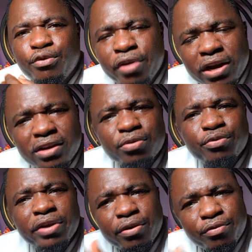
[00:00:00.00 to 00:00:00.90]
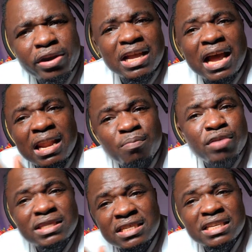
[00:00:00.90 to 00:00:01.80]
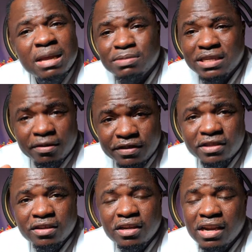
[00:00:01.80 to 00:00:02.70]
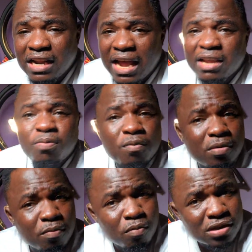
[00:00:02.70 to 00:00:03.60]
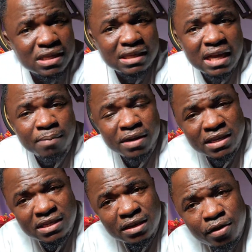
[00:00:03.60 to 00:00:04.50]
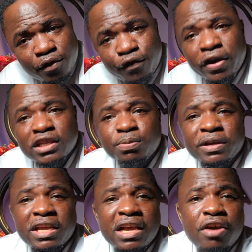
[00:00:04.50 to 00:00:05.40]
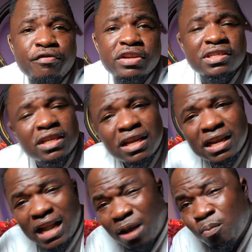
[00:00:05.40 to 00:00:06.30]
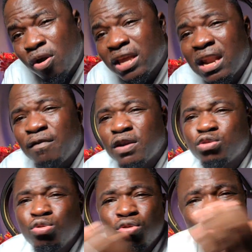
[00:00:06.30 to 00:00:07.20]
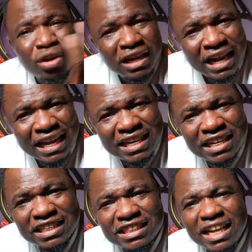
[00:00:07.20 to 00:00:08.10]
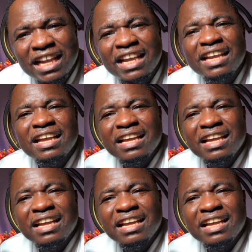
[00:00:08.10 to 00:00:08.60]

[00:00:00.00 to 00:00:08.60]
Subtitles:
recalibrating themselves. Like most of the time, these French-speaking countries like Burkina Faso, like Niger,